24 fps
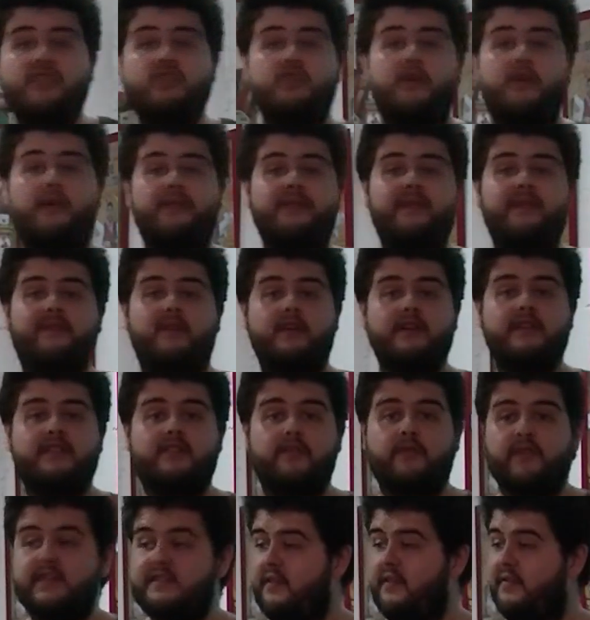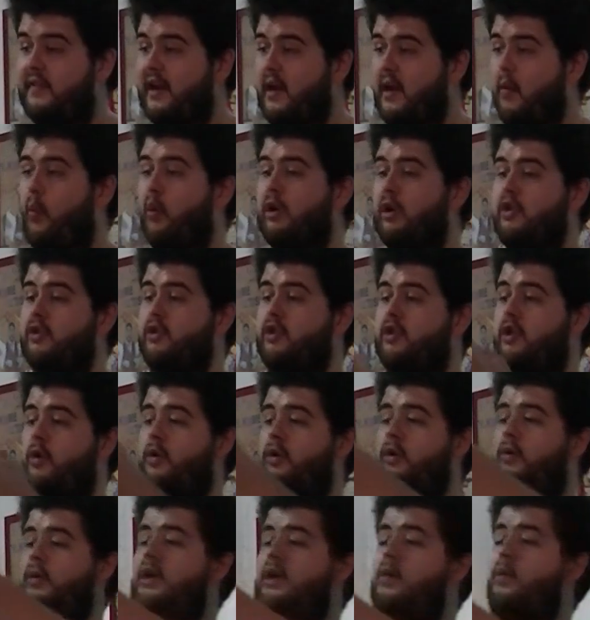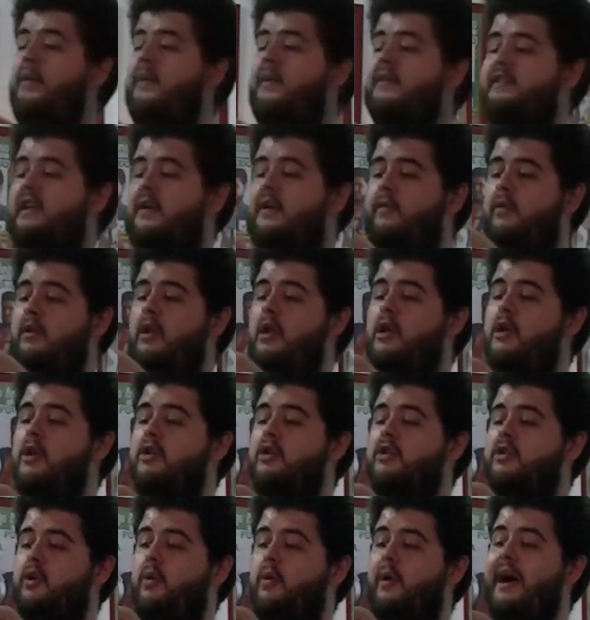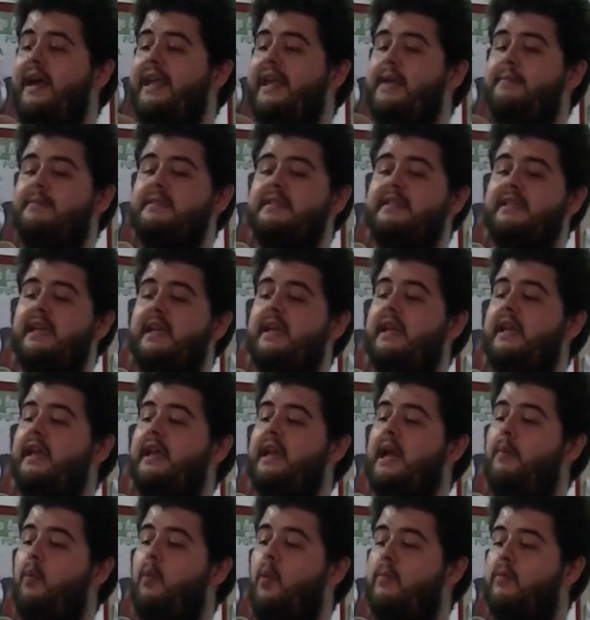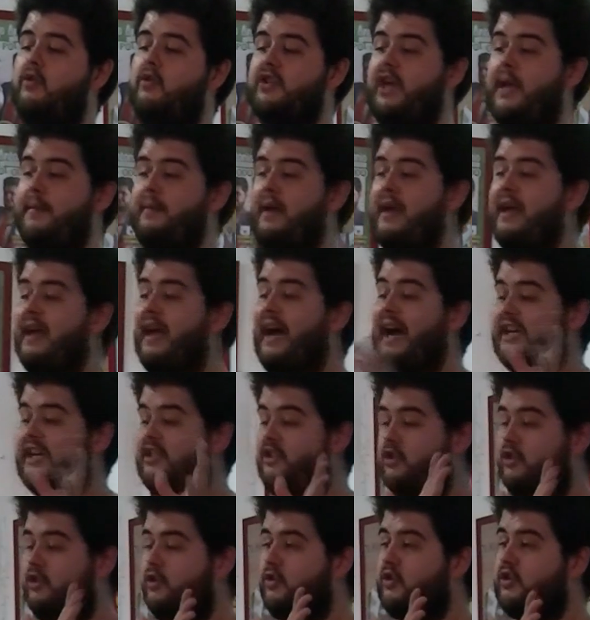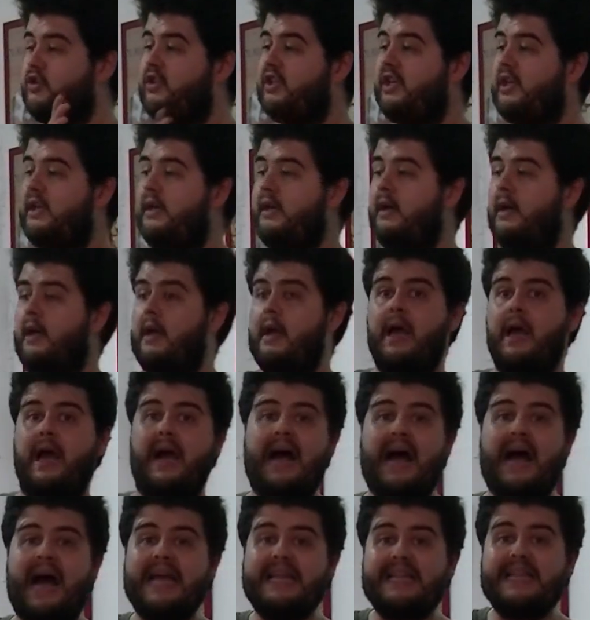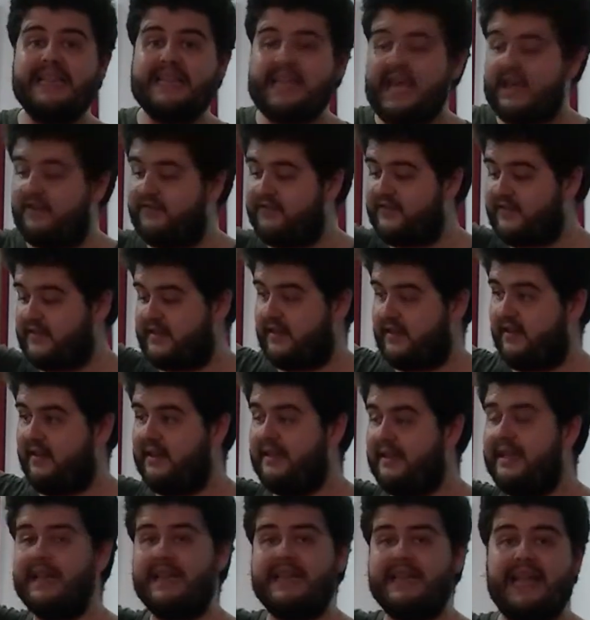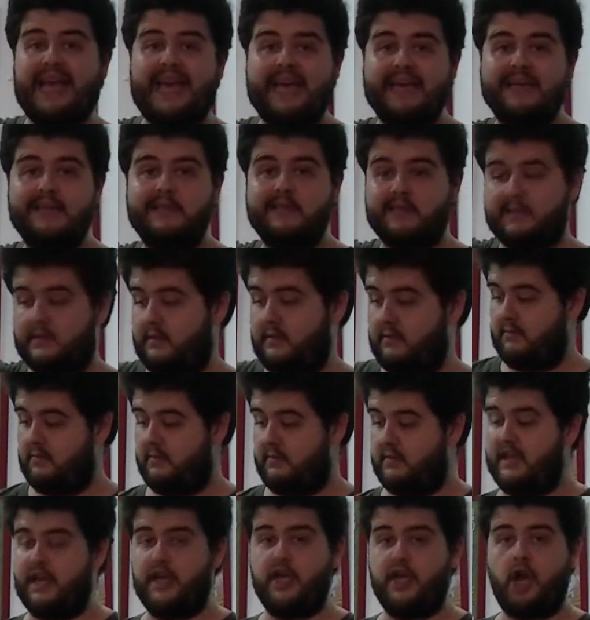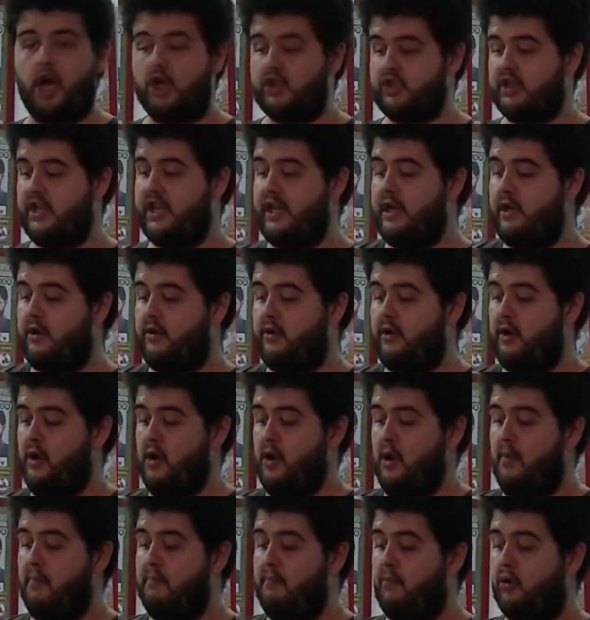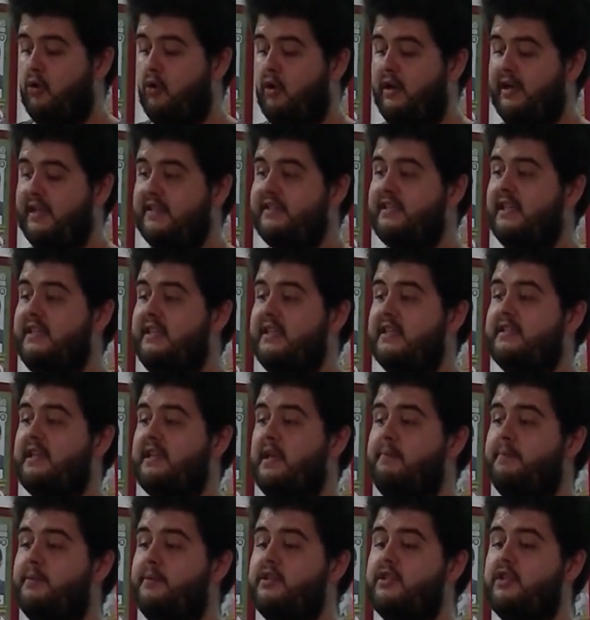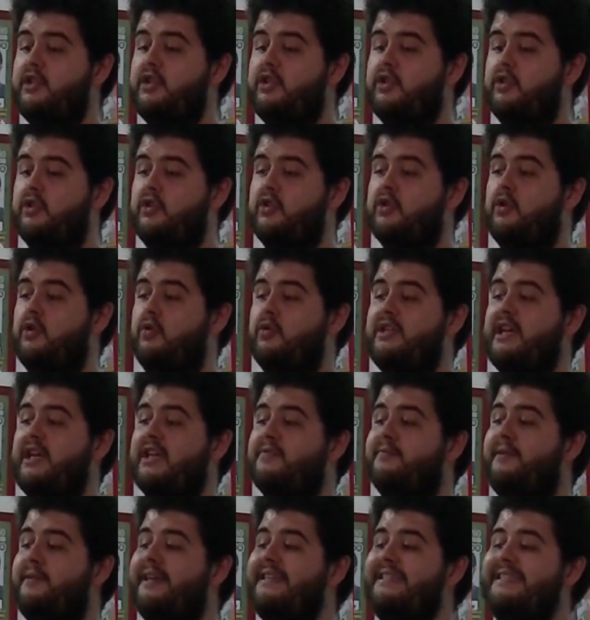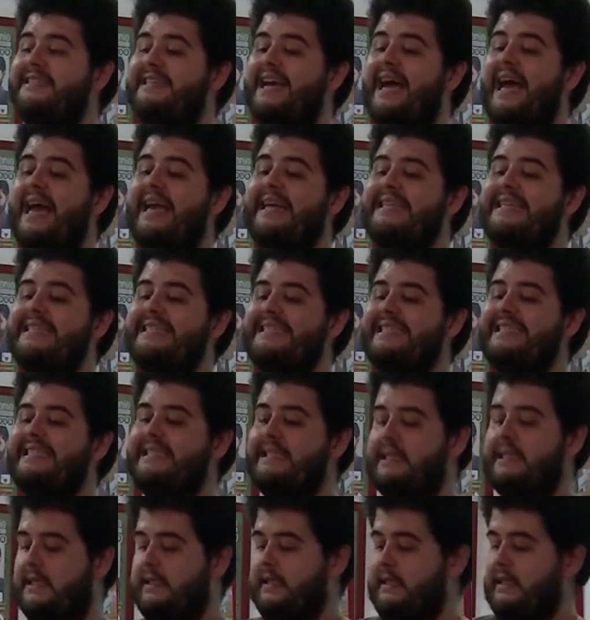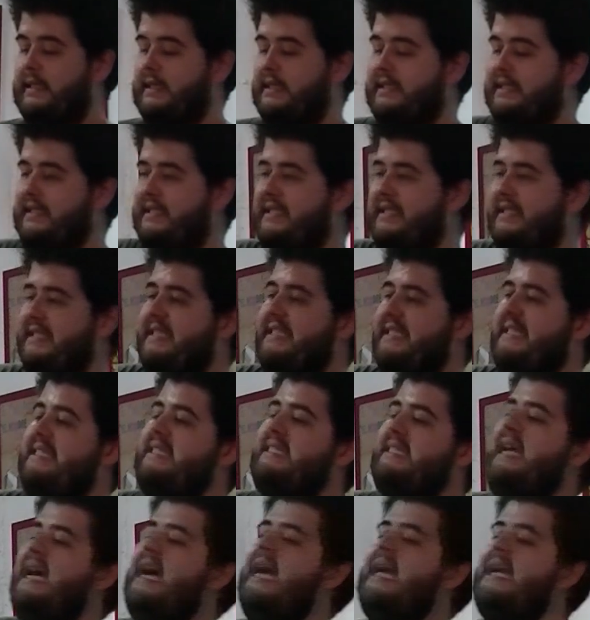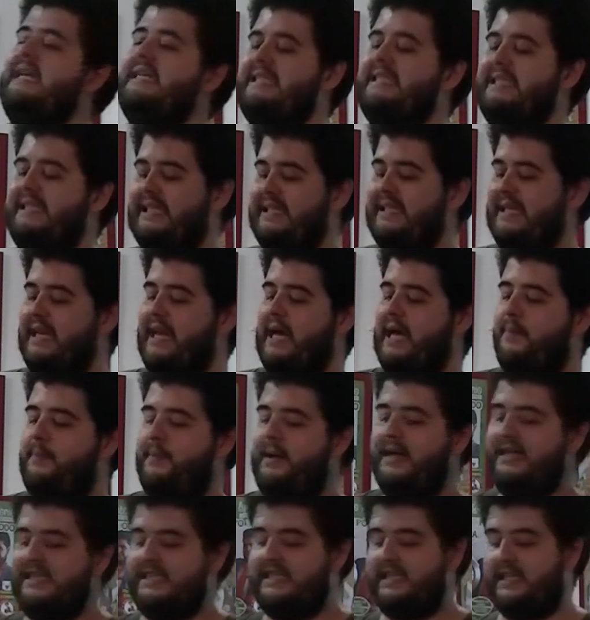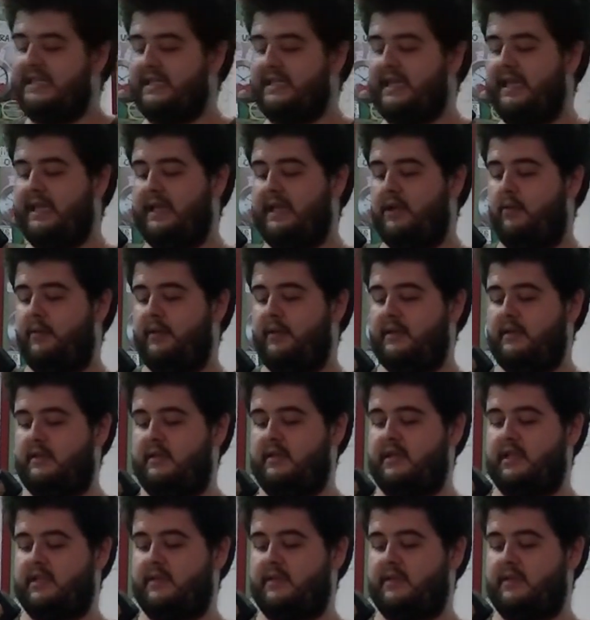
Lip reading: something very interesting that I wanted to show you here with the table, so I am setting it up one more time. As you see, I left the legs, the knot here, more or less in the same position, so just by tighten it up just a little bit,